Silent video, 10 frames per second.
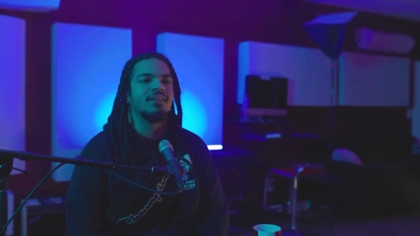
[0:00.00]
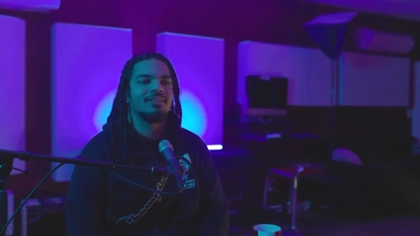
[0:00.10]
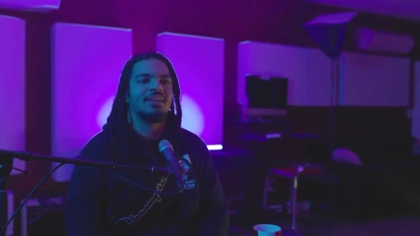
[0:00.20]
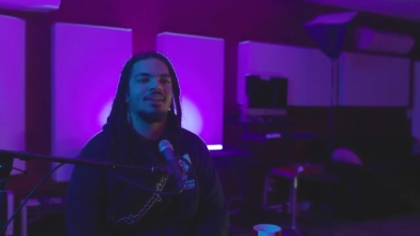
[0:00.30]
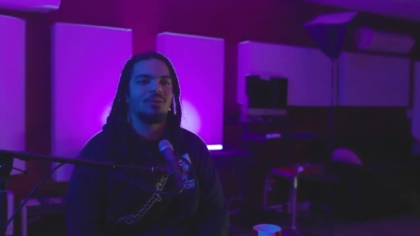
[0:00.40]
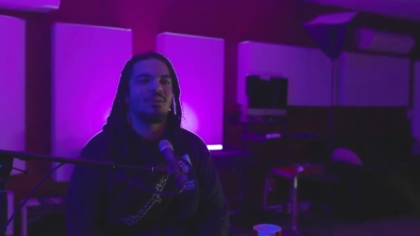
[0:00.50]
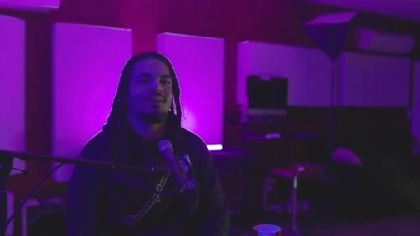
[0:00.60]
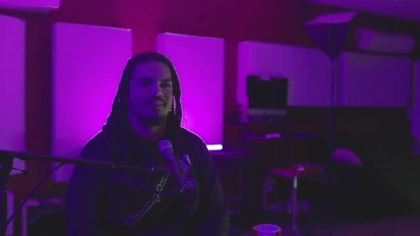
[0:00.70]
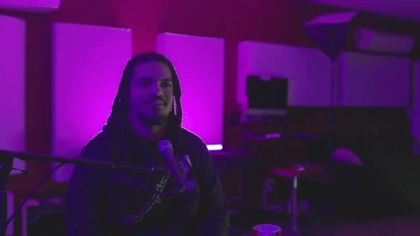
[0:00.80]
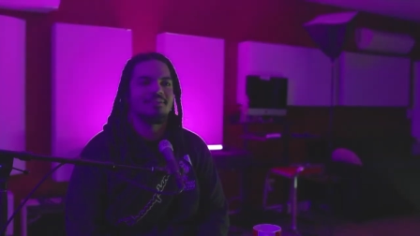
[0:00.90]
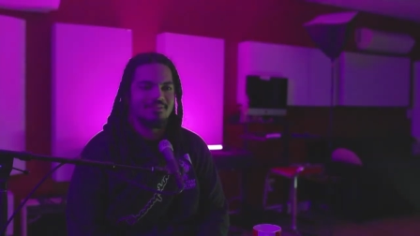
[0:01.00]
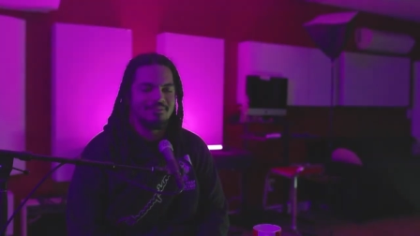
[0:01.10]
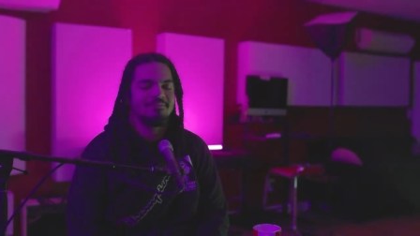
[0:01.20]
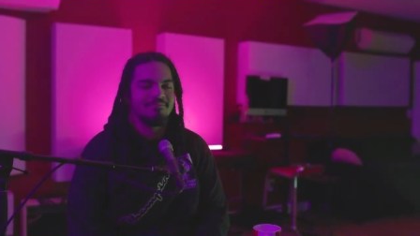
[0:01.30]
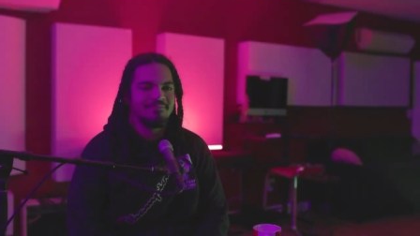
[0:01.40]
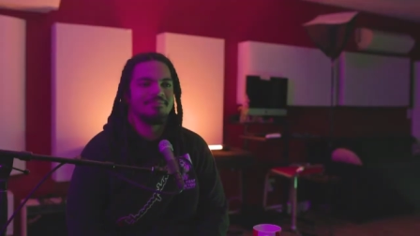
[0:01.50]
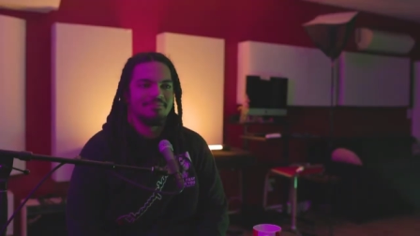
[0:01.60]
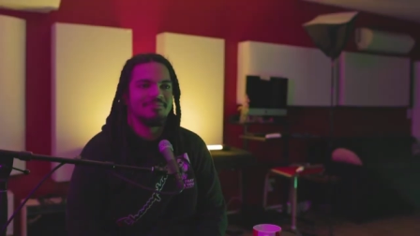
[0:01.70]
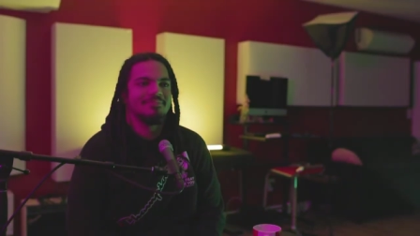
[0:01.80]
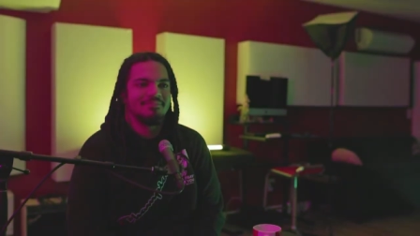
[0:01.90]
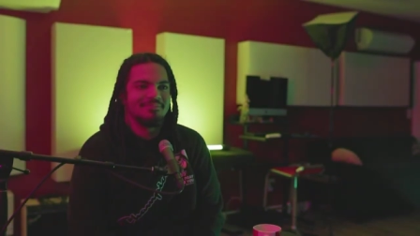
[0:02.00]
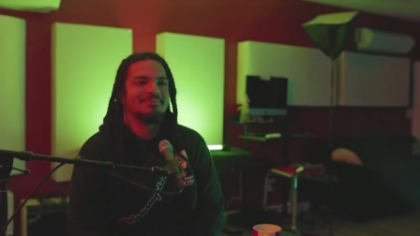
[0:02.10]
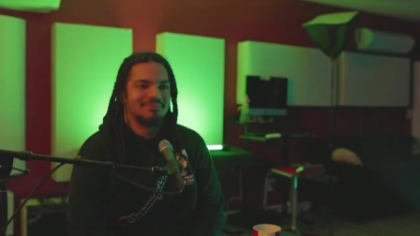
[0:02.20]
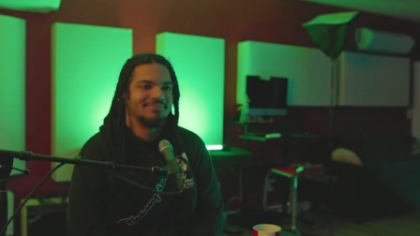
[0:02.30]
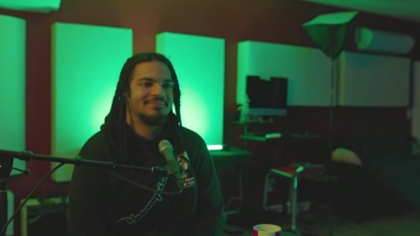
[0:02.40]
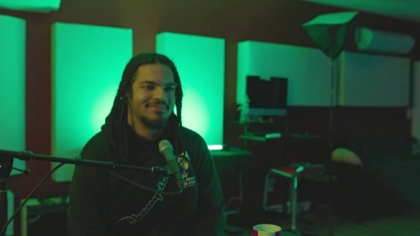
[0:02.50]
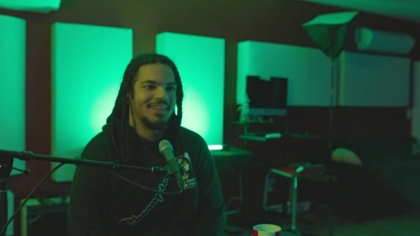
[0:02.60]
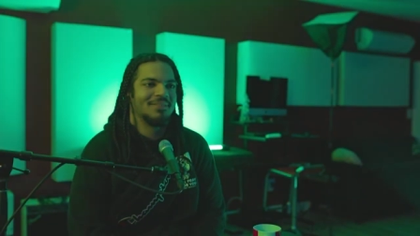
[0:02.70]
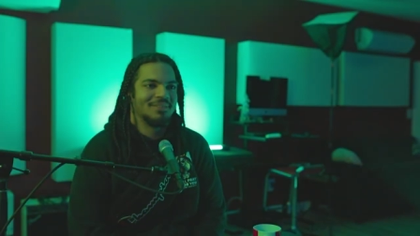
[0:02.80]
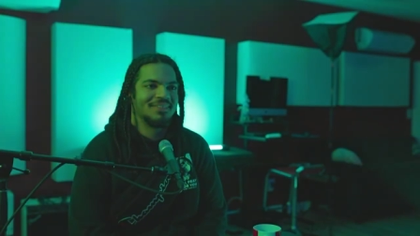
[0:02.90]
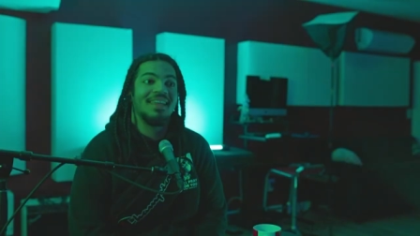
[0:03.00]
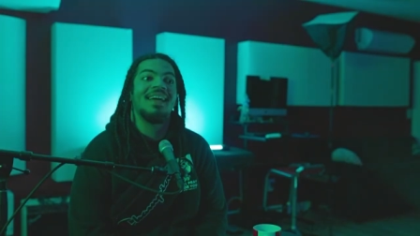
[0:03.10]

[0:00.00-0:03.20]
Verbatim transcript: They, yeah, did, they did it well. they did well. He also eats. Definitely. Yeah.